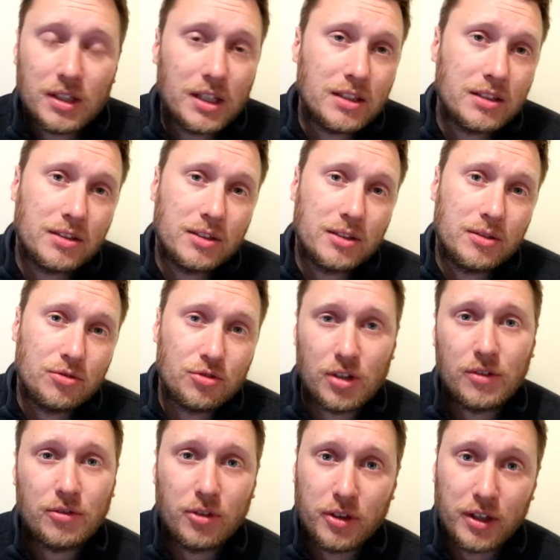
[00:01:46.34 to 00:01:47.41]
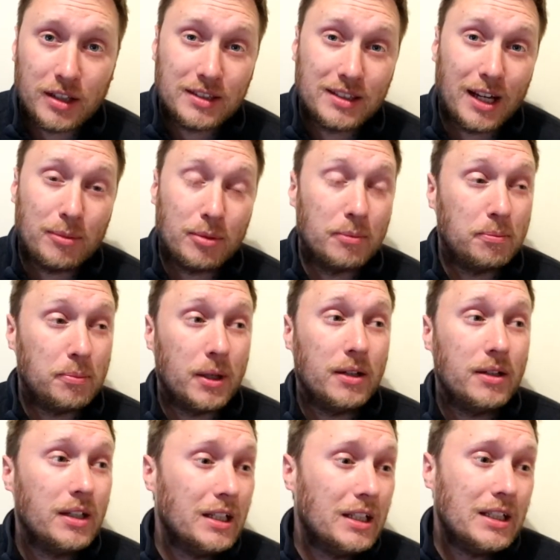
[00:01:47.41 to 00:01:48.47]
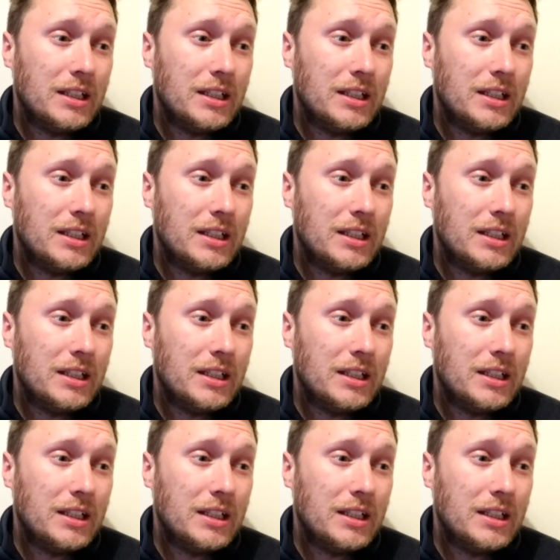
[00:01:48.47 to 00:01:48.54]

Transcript: is a dreadful thing to happen. But,